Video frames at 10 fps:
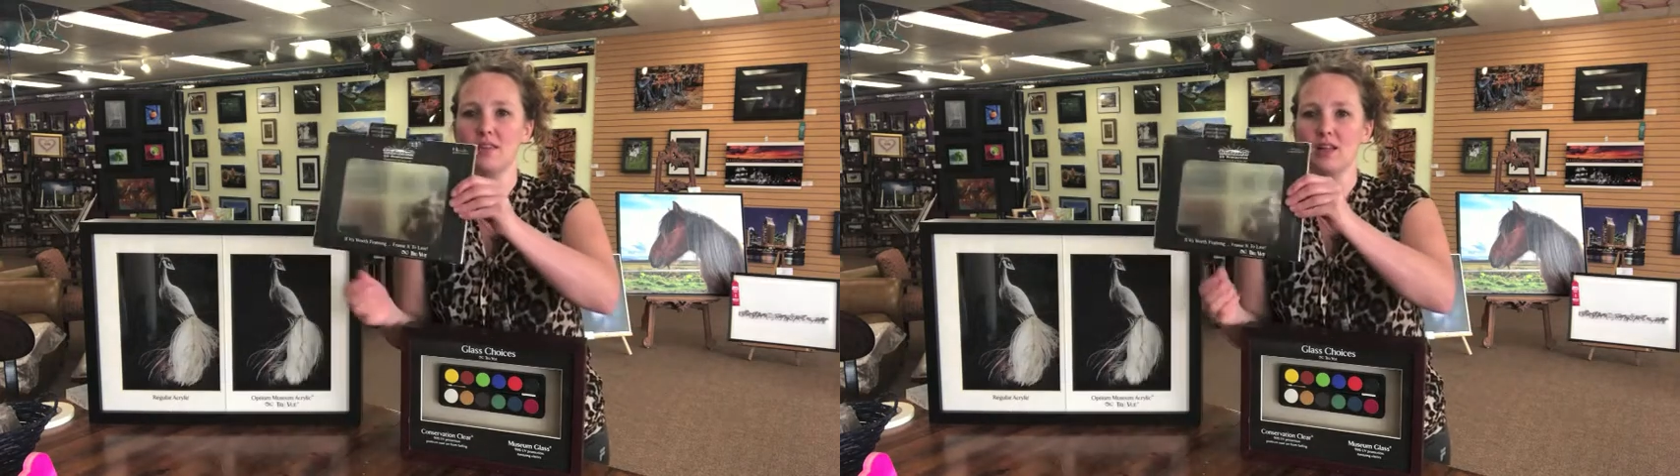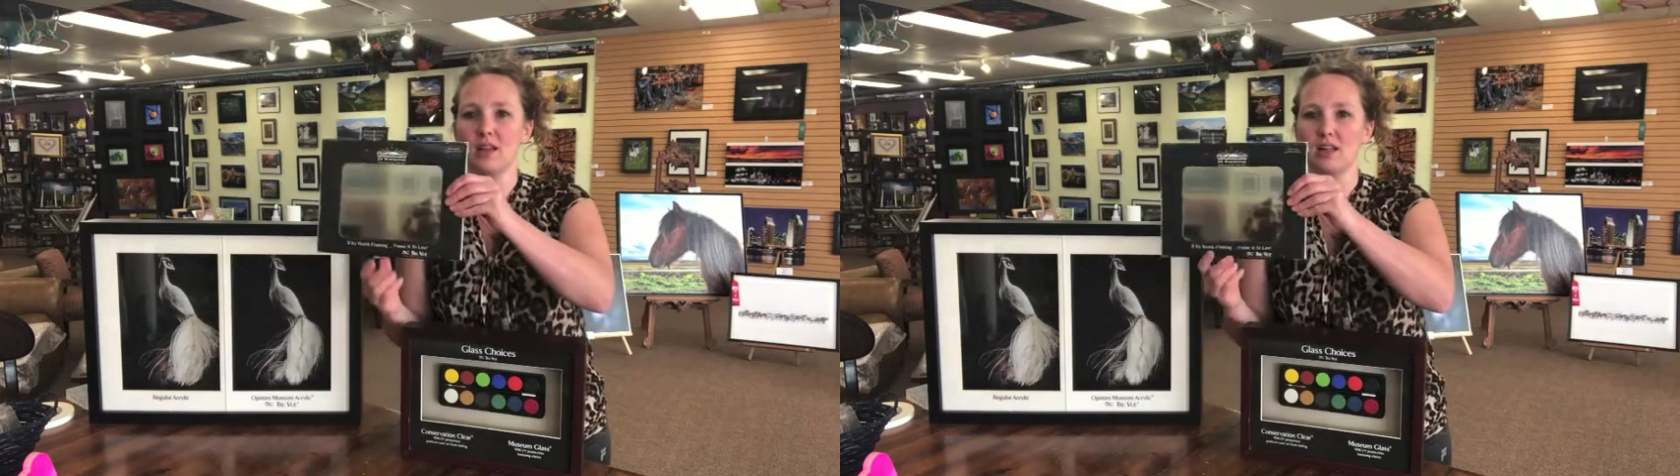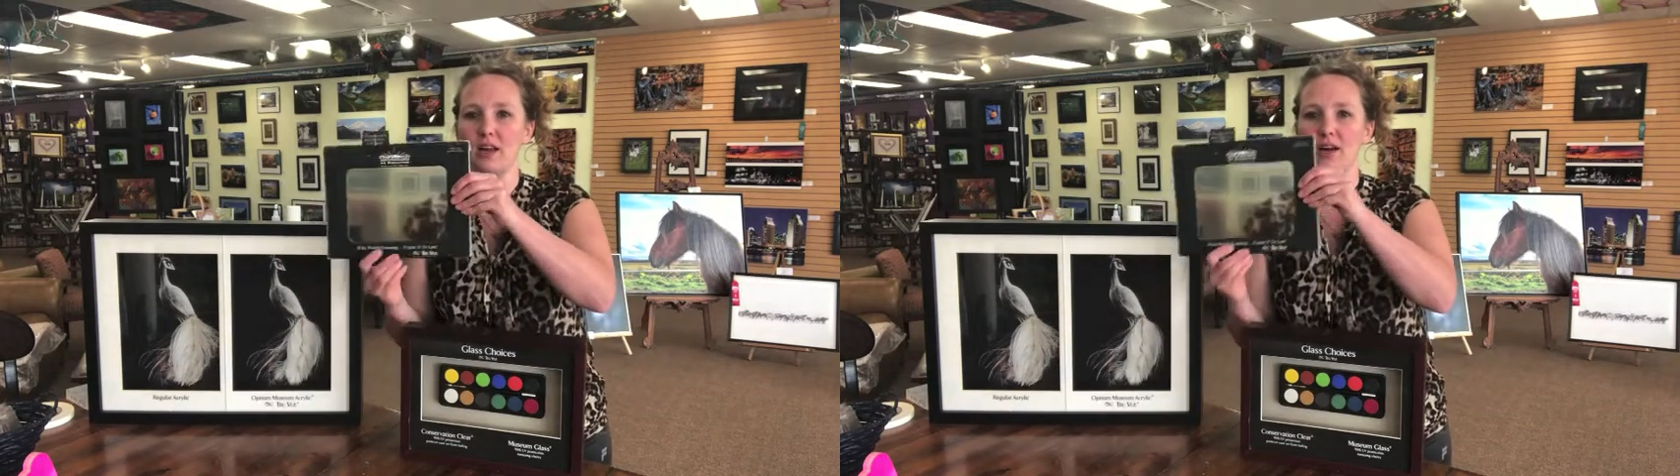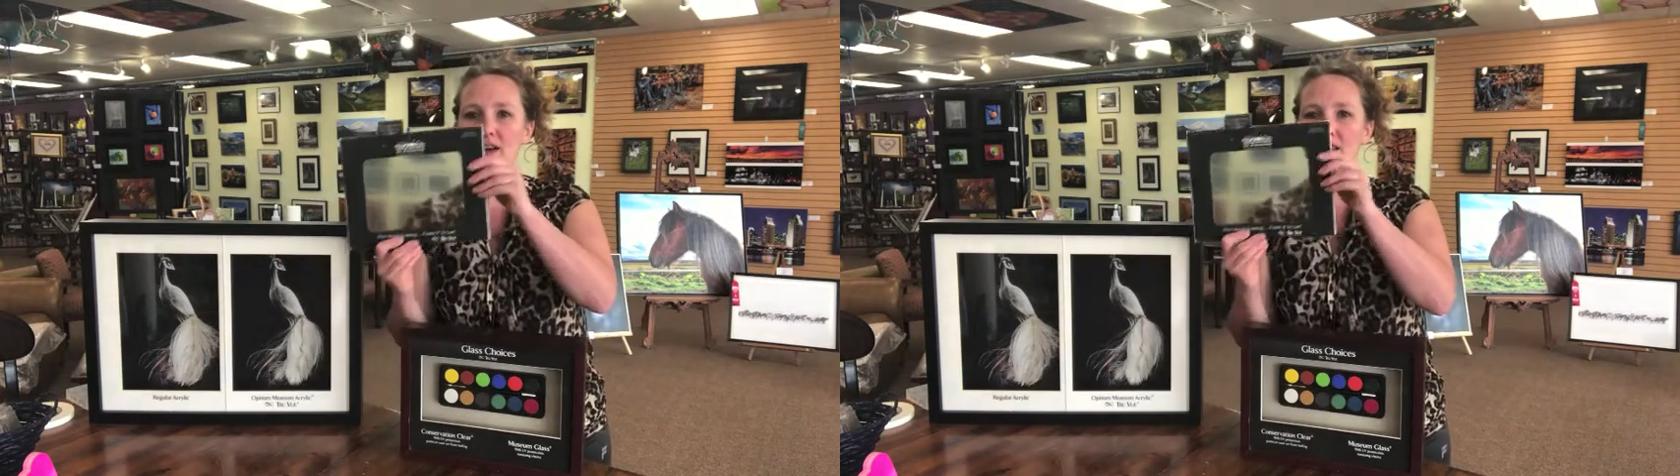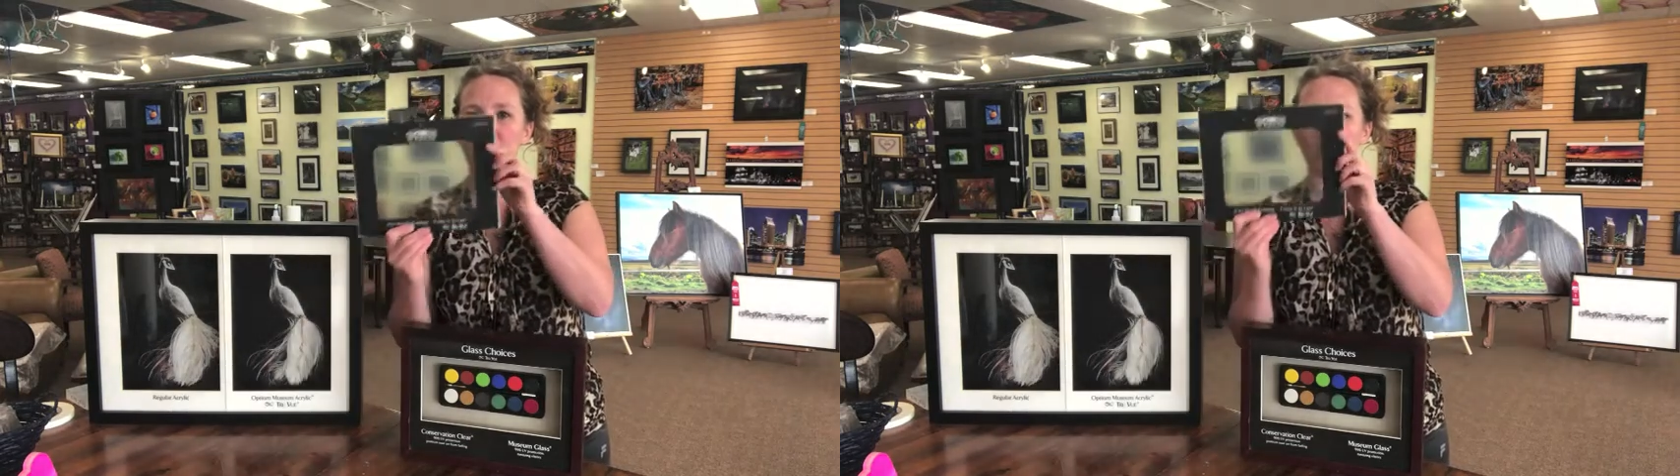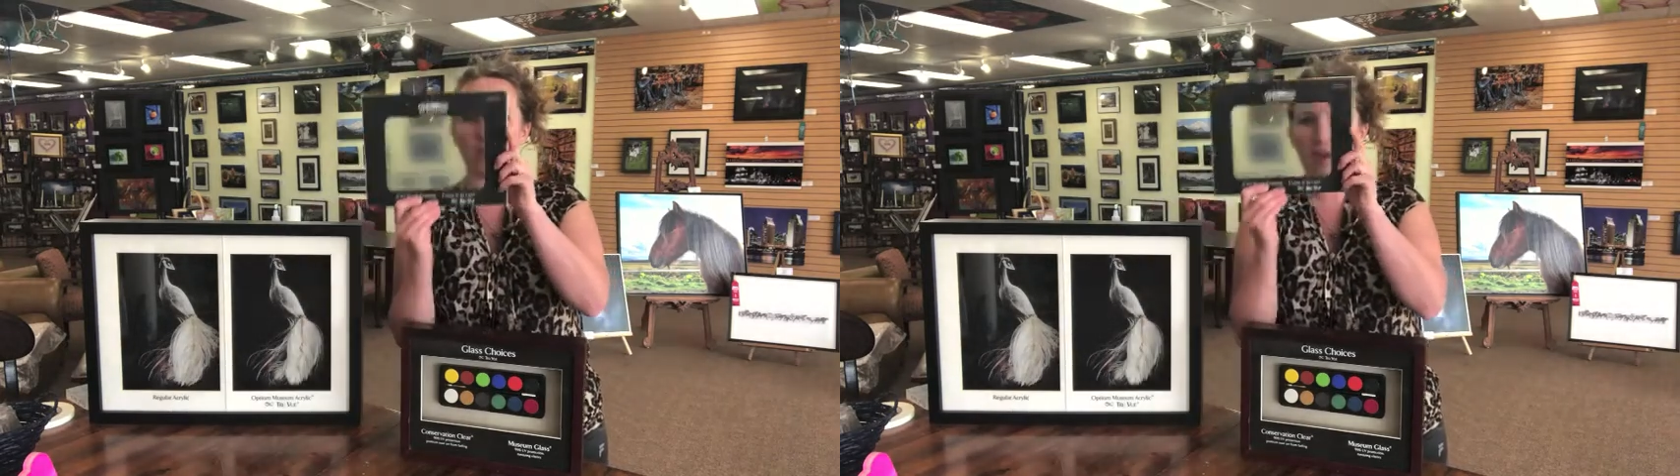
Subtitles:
the clarity. You can